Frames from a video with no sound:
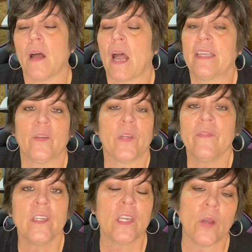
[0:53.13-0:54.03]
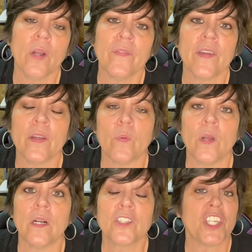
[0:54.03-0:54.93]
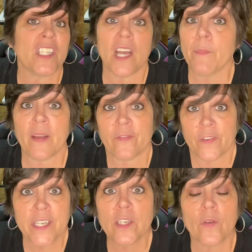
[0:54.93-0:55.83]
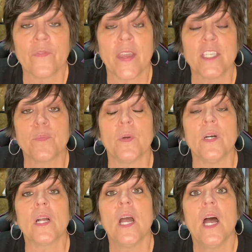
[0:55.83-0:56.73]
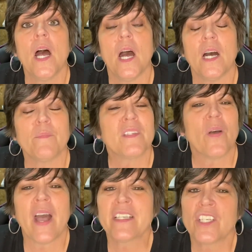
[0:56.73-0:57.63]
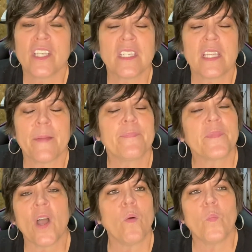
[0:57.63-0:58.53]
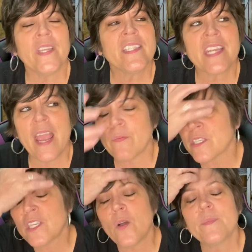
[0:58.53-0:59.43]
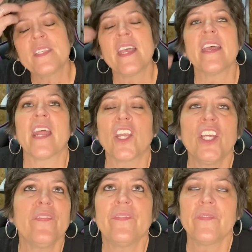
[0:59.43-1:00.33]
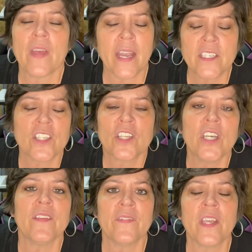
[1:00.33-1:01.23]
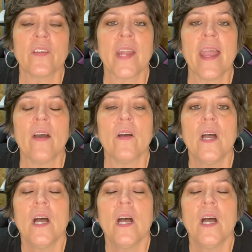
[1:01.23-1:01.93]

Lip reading: I don't even know her very well. She's not my friend on Facebook. So on Wednesday, I was so upset, and I just couldn't figure it out.